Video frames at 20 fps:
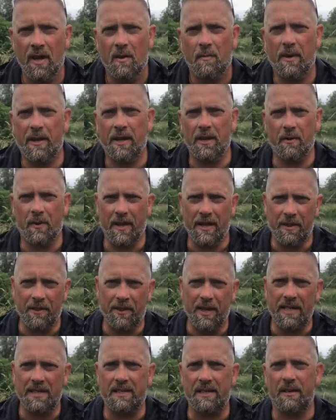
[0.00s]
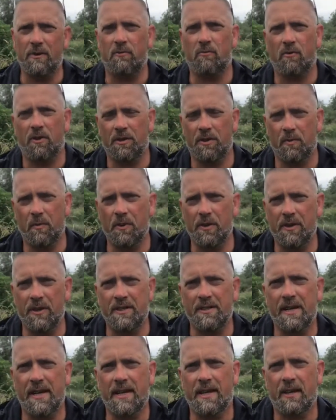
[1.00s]
But anyway, this little rod that we're going to
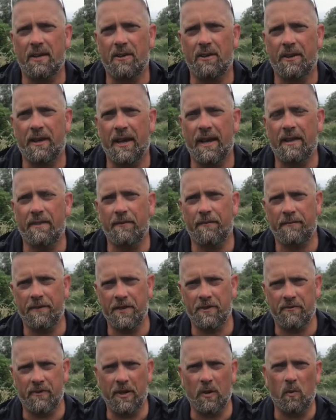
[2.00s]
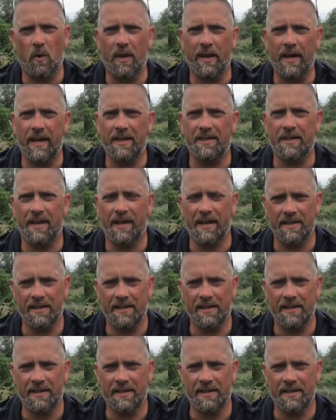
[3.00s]
take a look at, the Fish Rig 180,